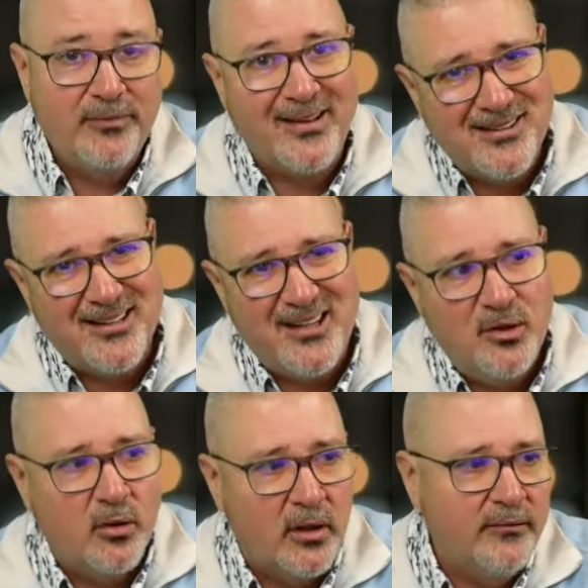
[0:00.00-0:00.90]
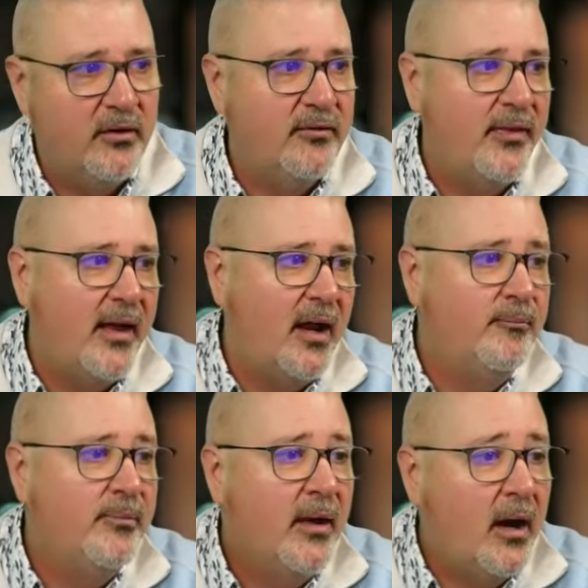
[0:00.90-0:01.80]
That's the key word, if they find that out.
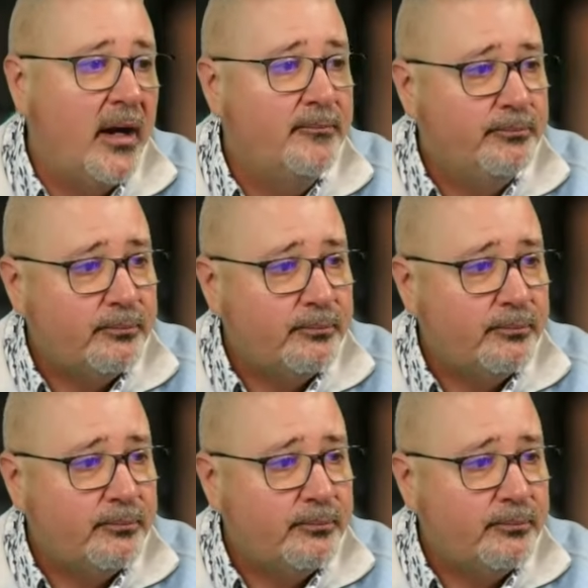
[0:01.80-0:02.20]
All right.